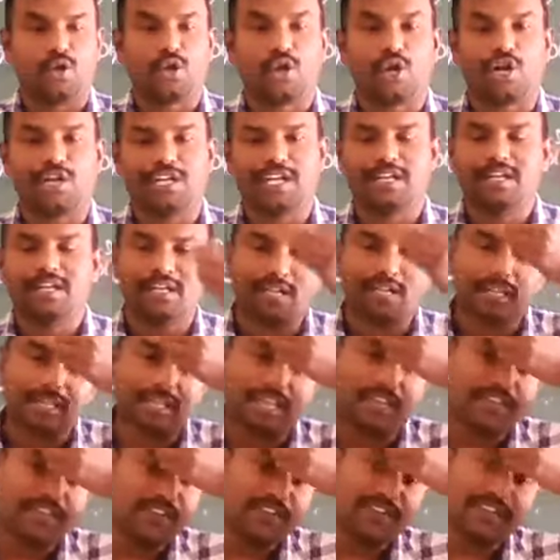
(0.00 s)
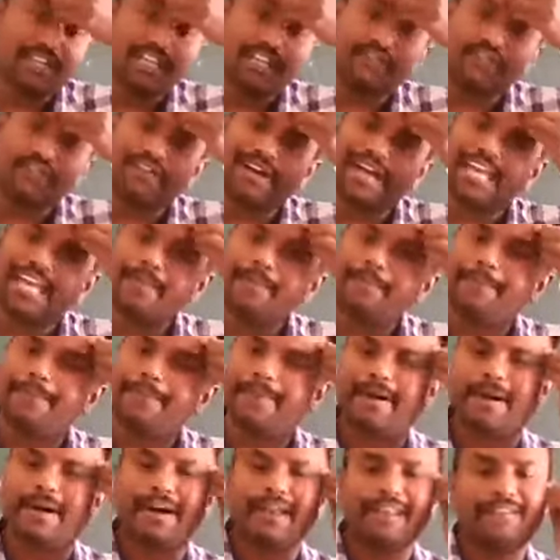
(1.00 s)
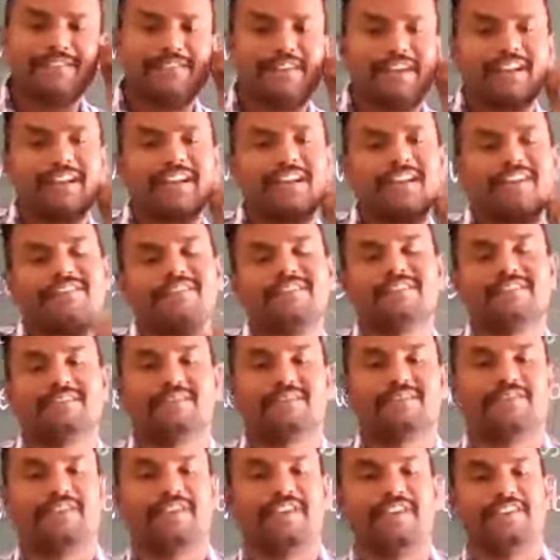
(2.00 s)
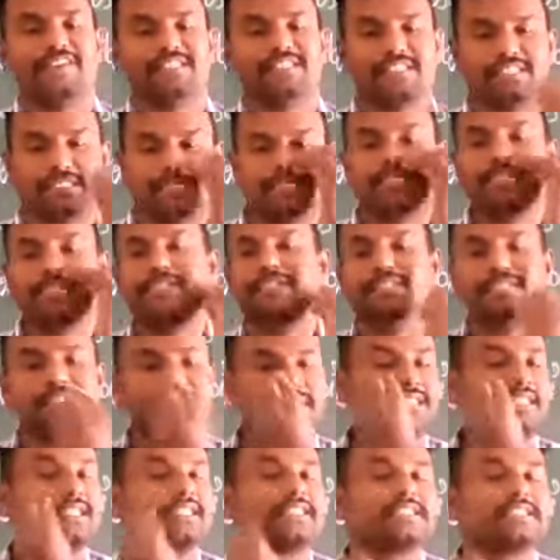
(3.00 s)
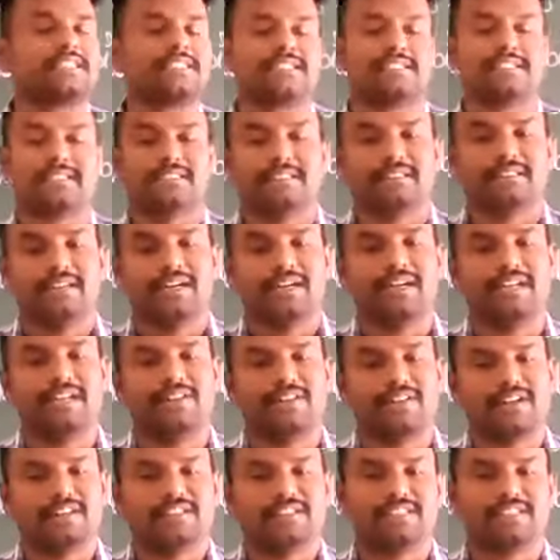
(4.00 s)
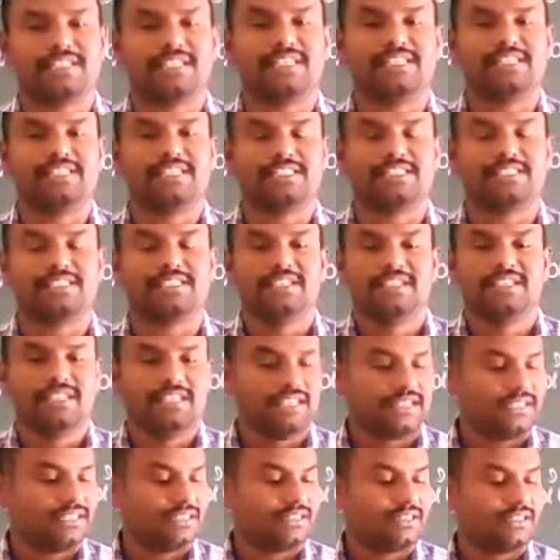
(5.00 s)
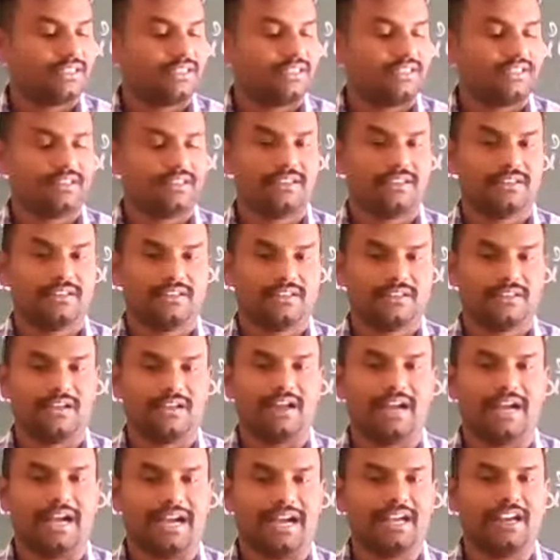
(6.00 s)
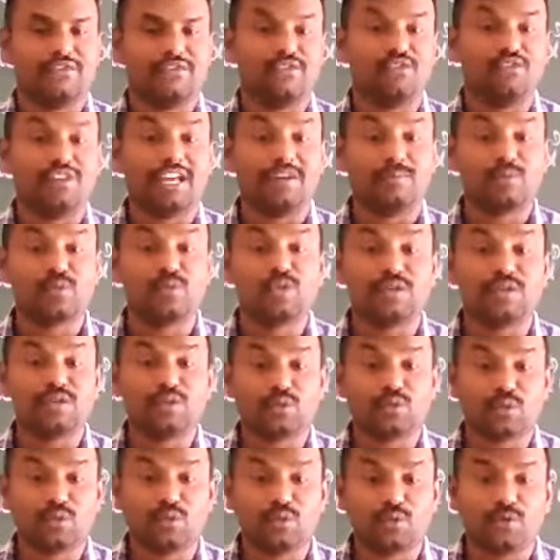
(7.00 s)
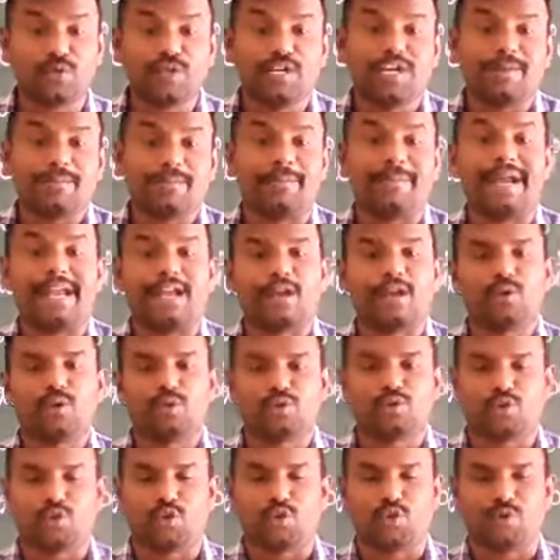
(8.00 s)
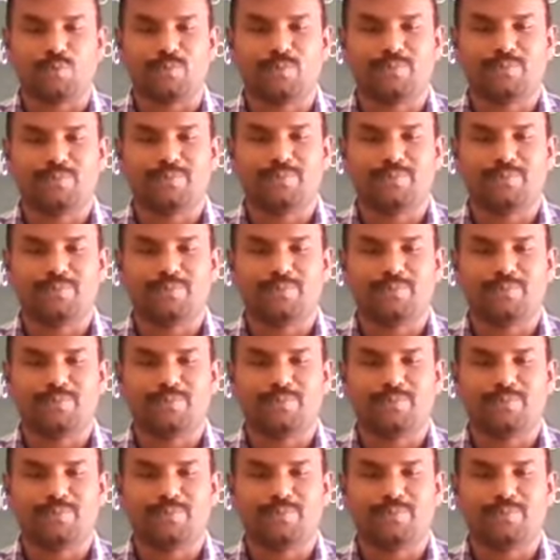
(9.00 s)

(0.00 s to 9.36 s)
cotton, if you will wipe on your face, cheeks, on our cheeks, and if you will observe through microscope,